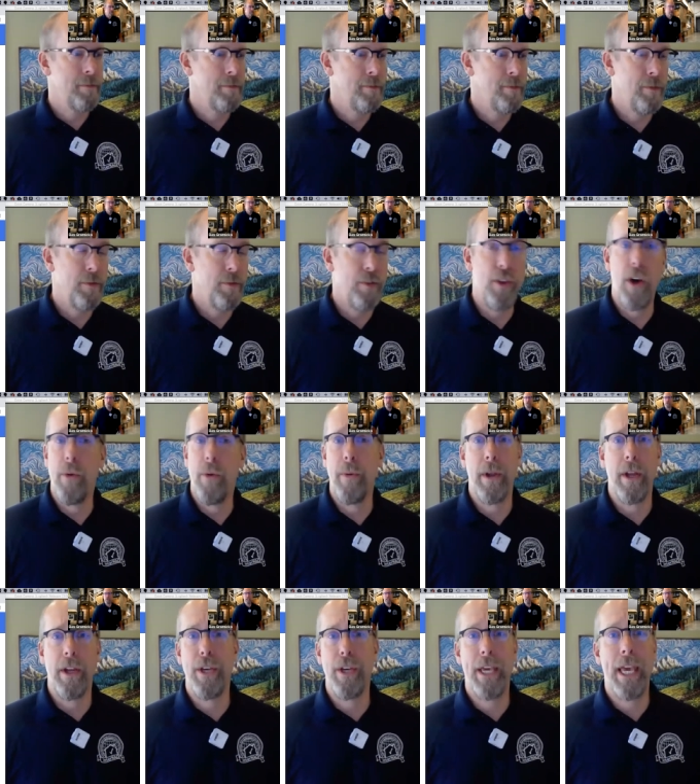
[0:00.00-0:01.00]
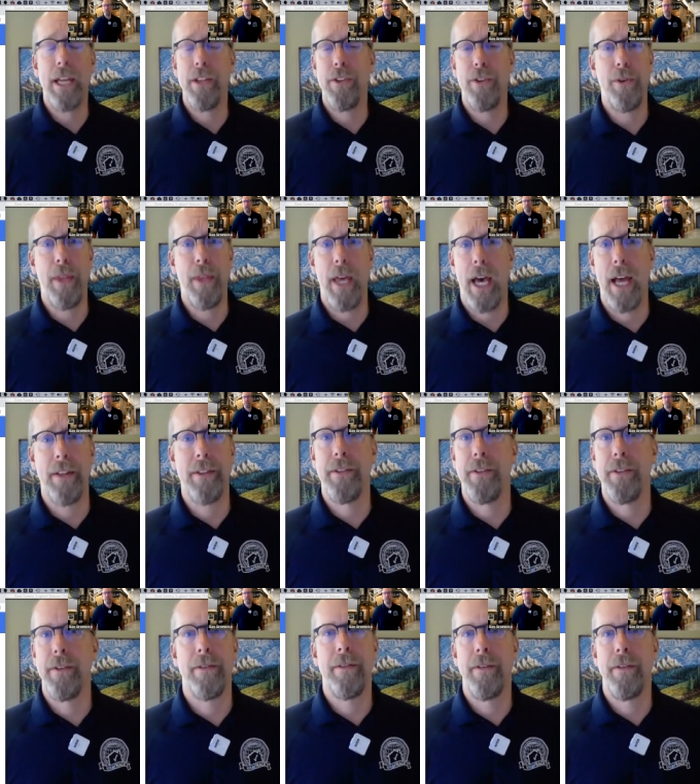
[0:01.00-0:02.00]
No, you can't do that
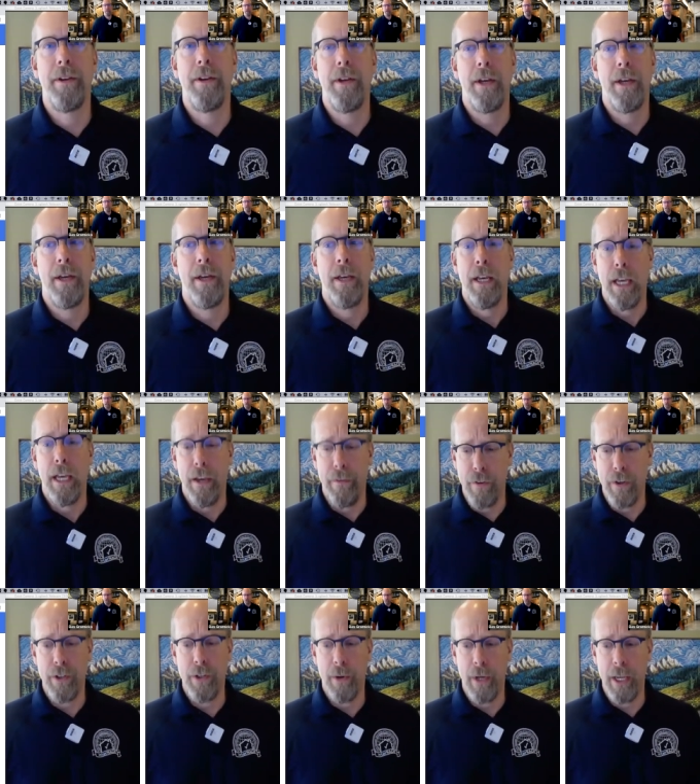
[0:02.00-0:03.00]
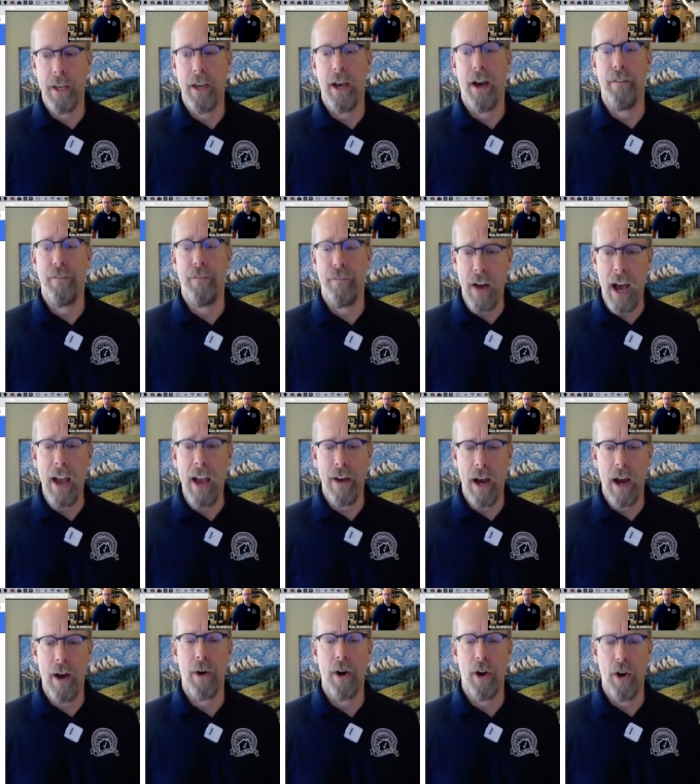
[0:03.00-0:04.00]
if you're doing a five
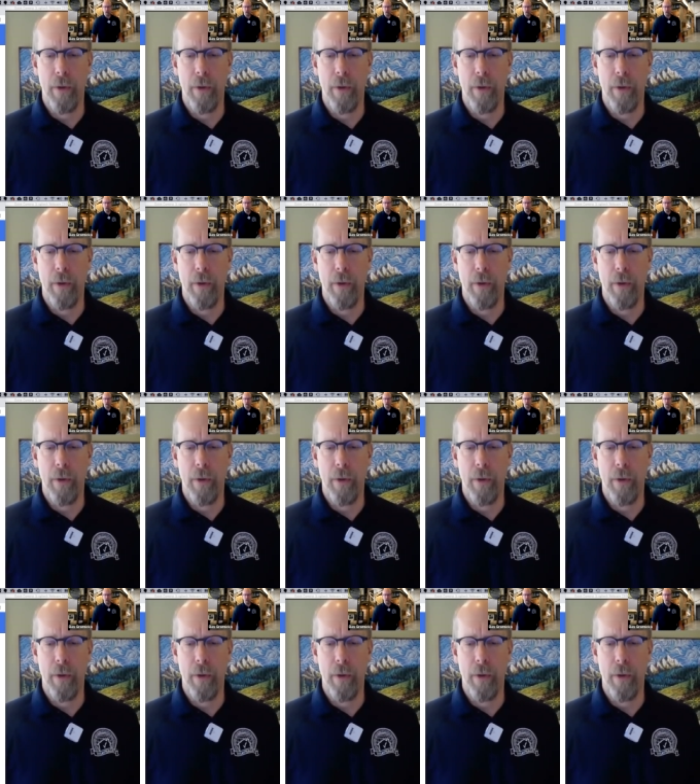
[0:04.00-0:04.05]
hour home